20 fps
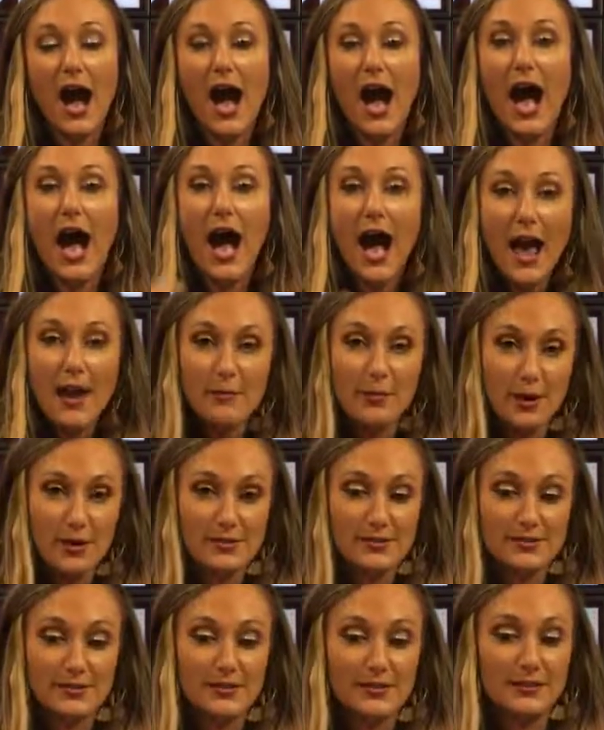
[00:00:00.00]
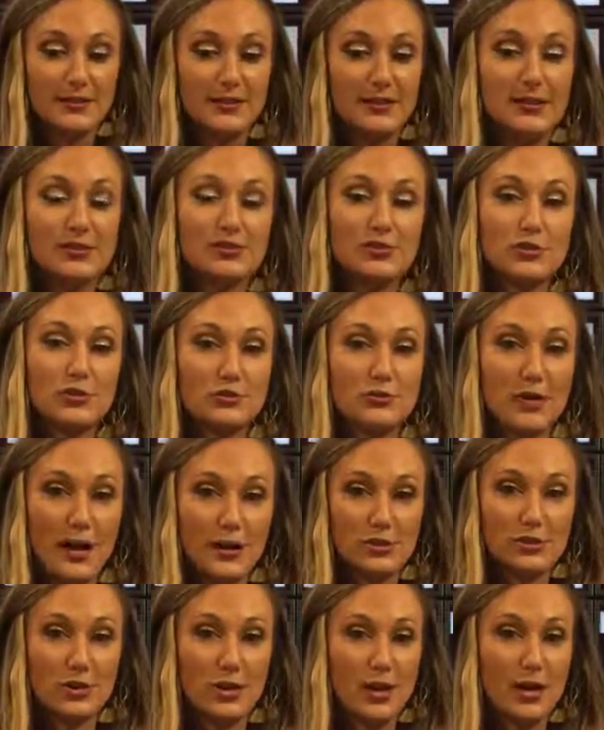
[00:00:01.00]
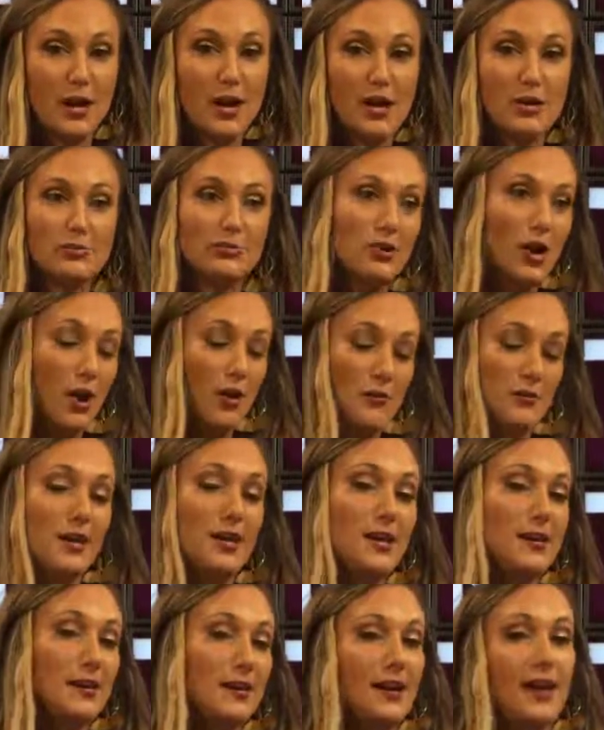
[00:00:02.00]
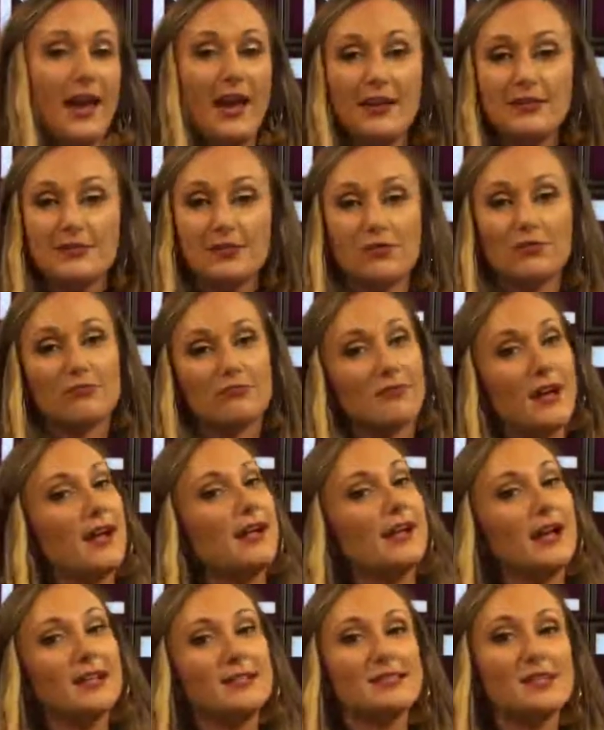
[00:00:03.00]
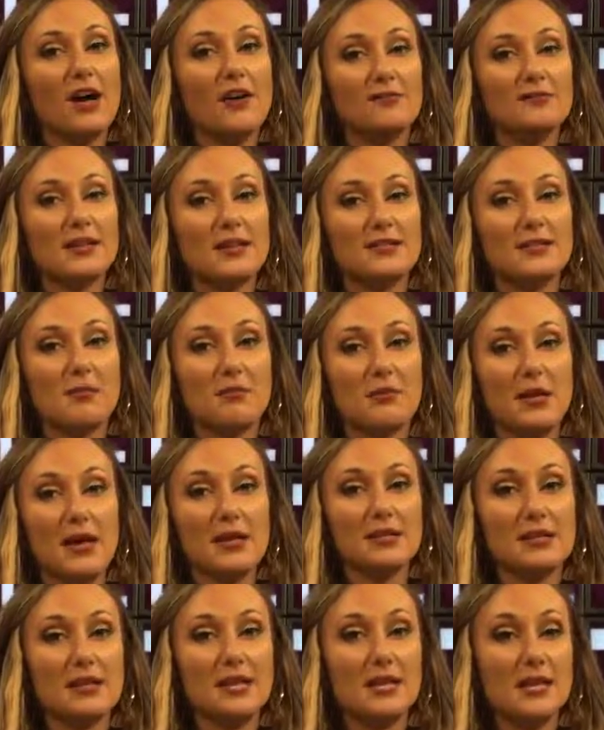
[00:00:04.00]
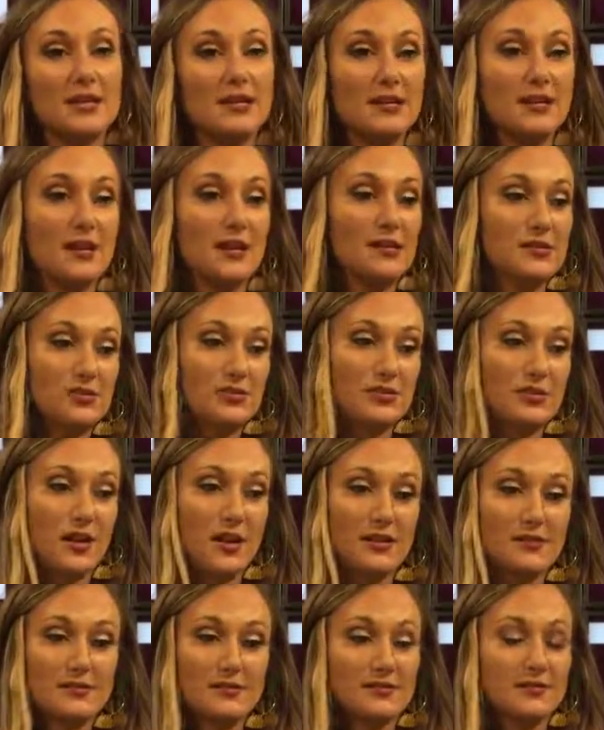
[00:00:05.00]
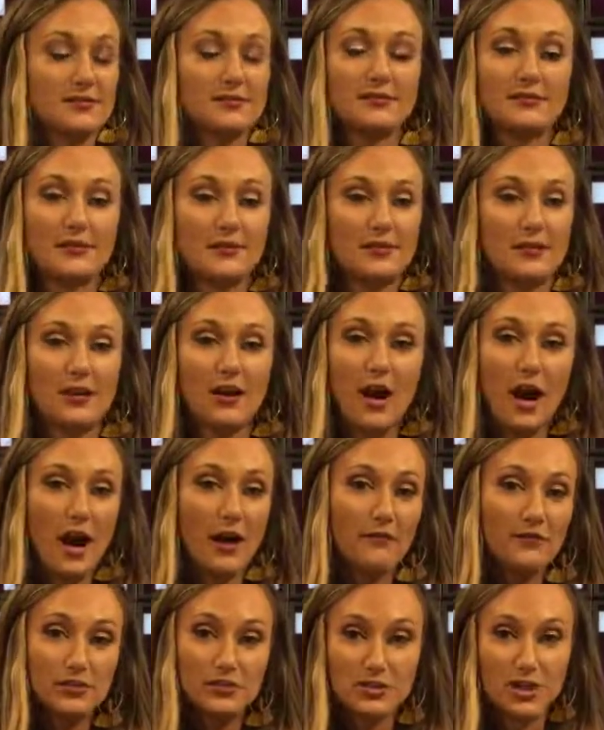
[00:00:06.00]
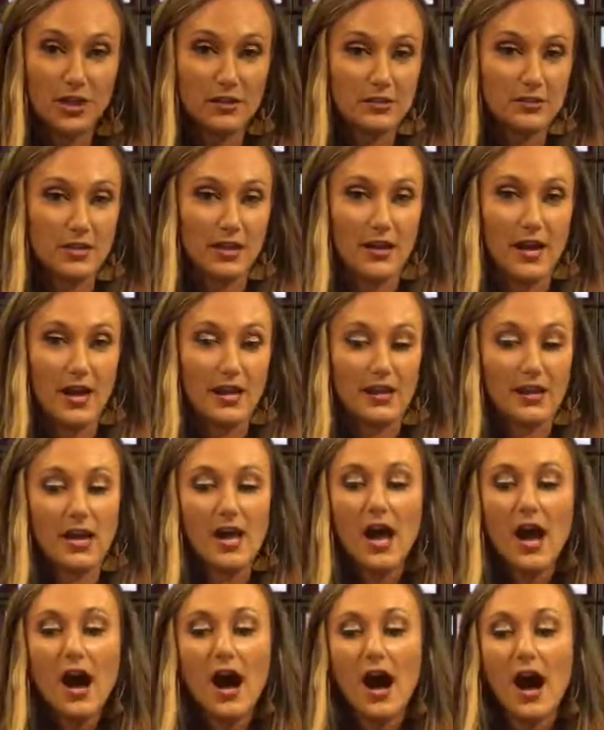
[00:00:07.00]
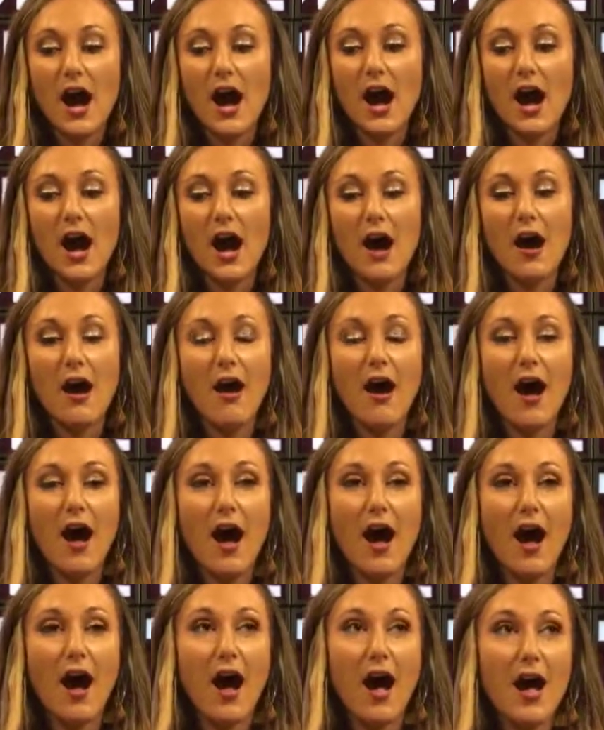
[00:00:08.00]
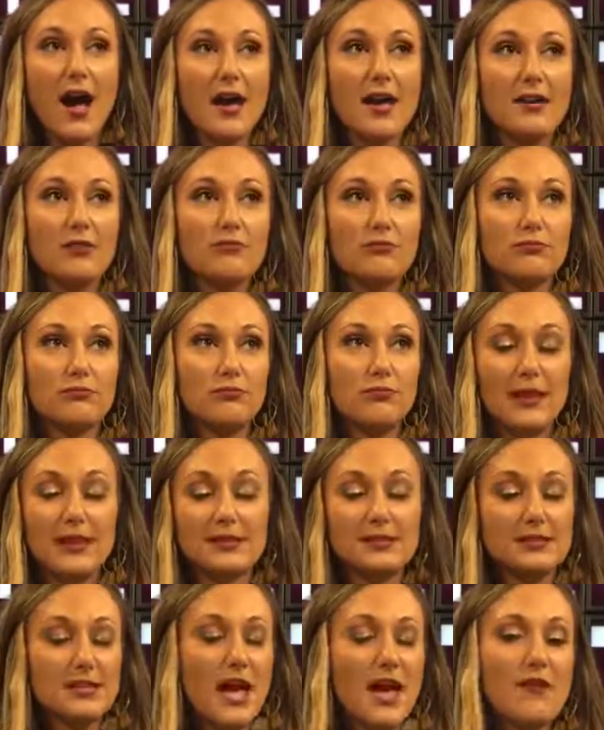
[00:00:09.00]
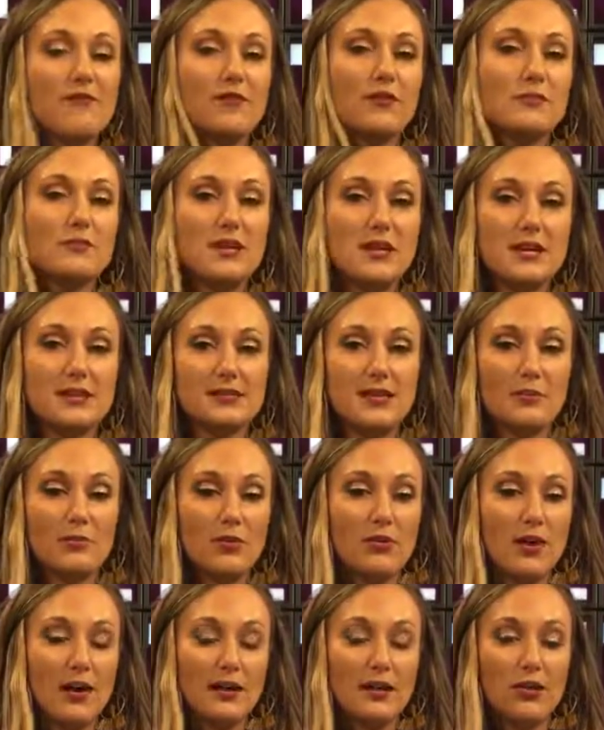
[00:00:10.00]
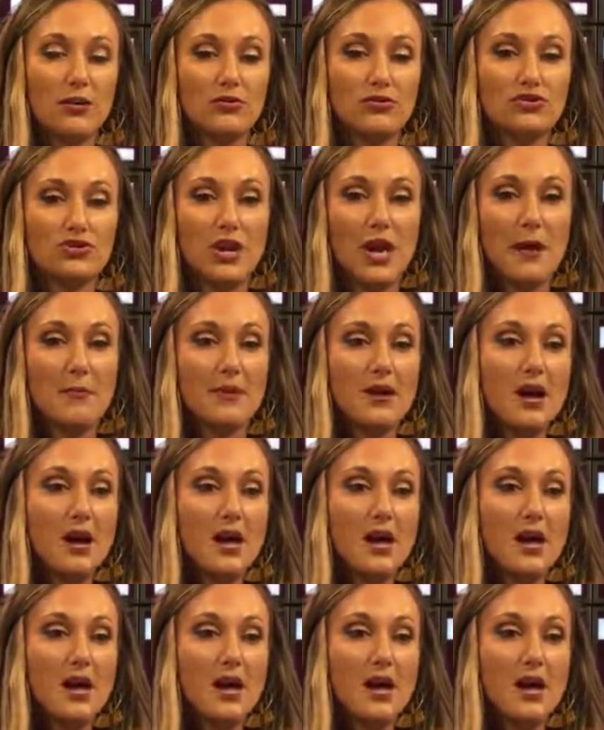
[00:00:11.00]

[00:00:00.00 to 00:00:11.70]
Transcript: I personally need structure. Cody, he's great at self-discipline. He is just off the charts good at it. I, like, say for me, example, I go to the gym.